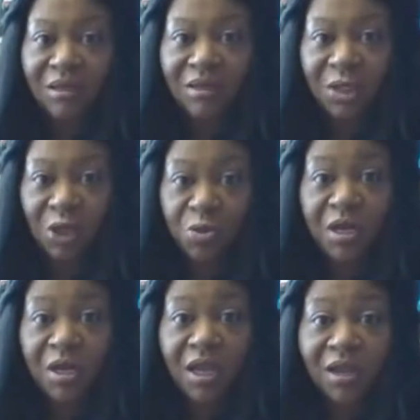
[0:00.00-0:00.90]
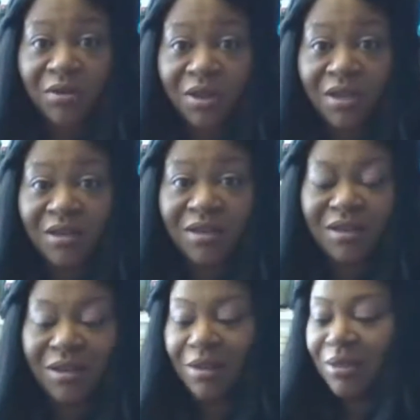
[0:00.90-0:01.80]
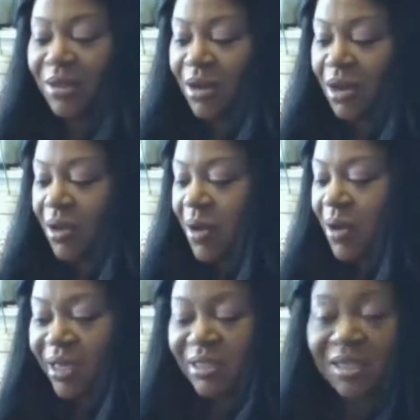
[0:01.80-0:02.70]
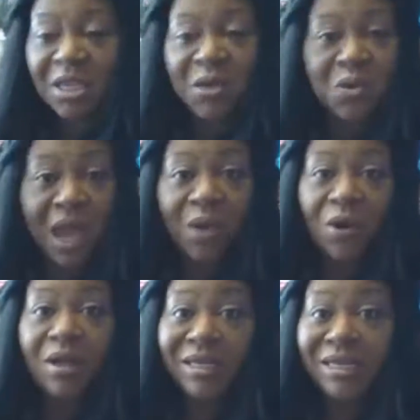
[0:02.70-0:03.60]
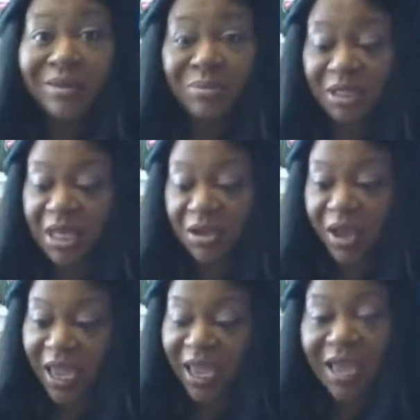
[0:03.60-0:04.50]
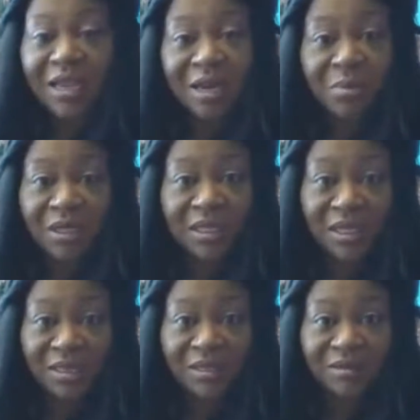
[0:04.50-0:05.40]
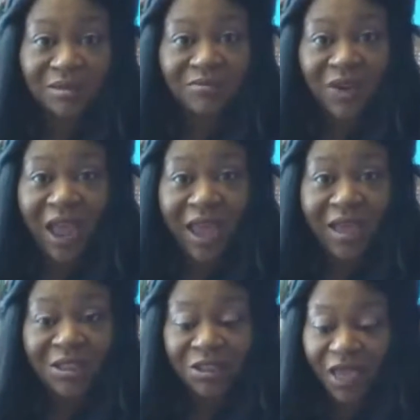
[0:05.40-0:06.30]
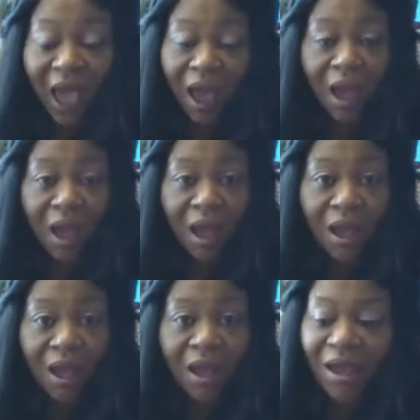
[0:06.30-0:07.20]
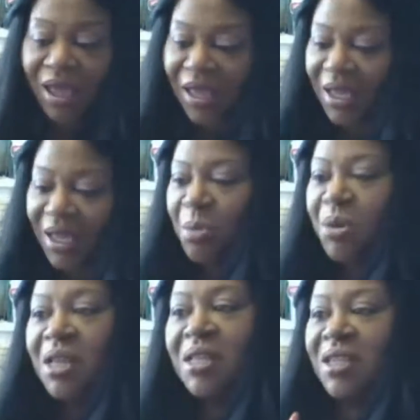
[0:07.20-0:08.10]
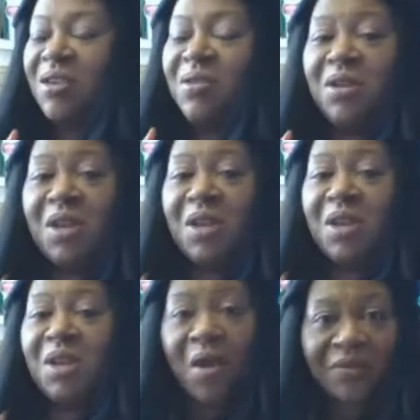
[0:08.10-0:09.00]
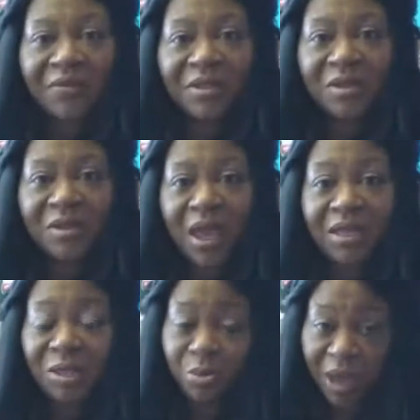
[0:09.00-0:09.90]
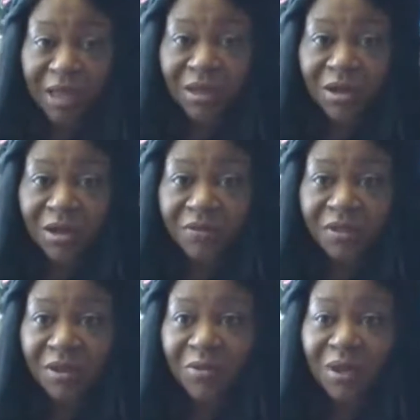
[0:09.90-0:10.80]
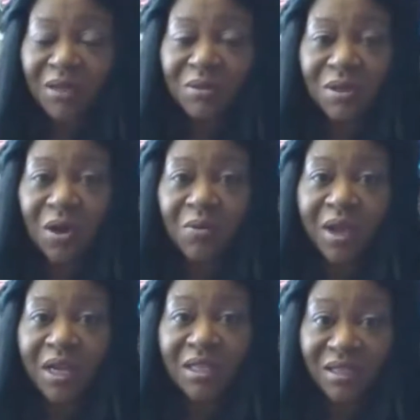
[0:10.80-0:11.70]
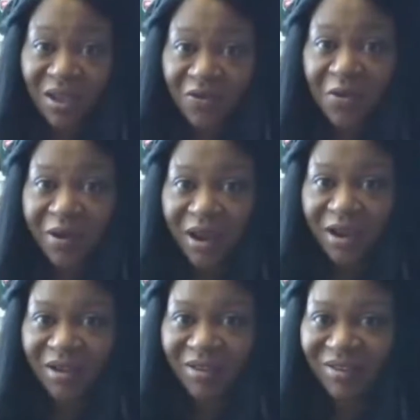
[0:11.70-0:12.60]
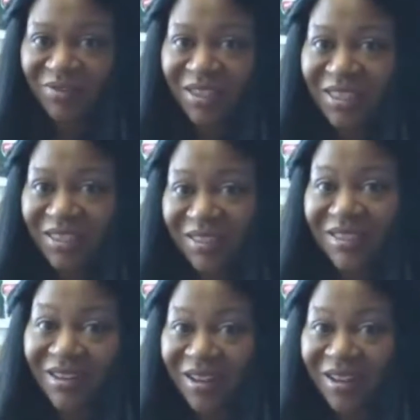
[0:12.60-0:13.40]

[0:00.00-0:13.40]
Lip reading: stupid and ignorant. I could see you not wanting it. Stick your hand in a pussy's rash, yeah. But you don't have to make a spectacle of someone who's already suffering with